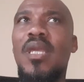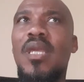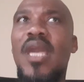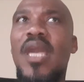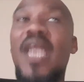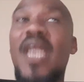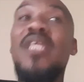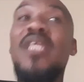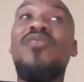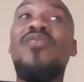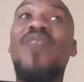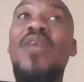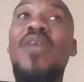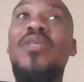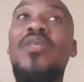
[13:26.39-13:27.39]
And it's
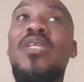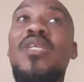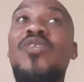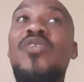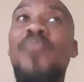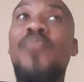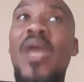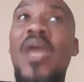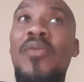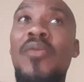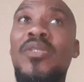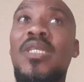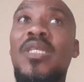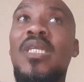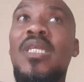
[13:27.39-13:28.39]
very
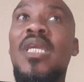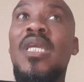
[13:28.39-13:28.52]
disparaging